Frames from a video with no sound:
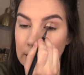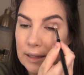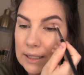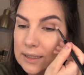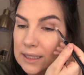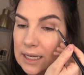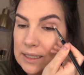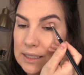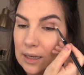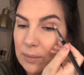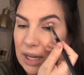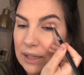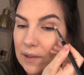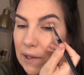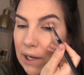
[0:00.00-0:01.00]
These days I
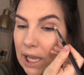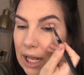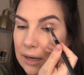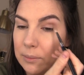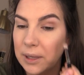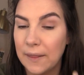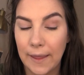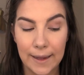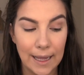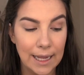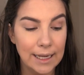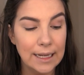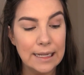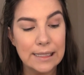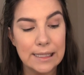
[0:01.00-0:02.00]
might look at it and be like,
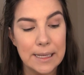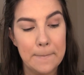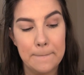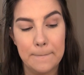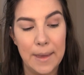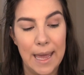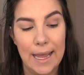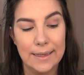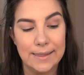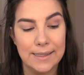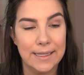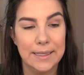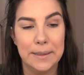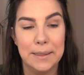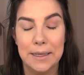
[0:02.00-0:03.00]
I need some
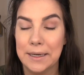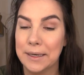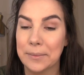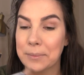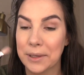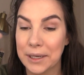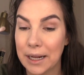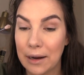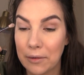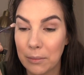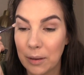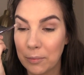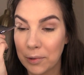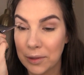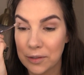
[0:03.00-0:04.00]
mattes in there, but I
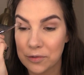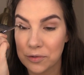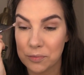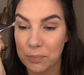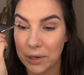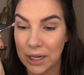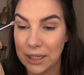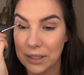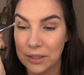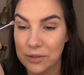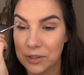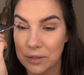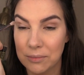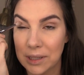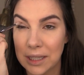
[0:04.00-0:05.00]
remember when this was brand
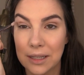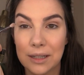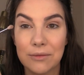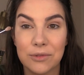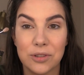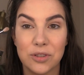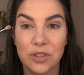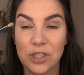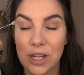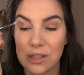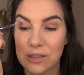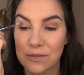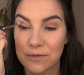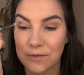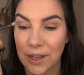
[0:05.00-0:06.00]
new to me and it was
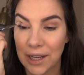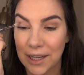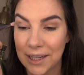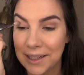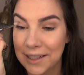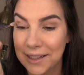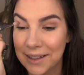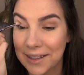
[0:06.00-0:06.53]
just fine.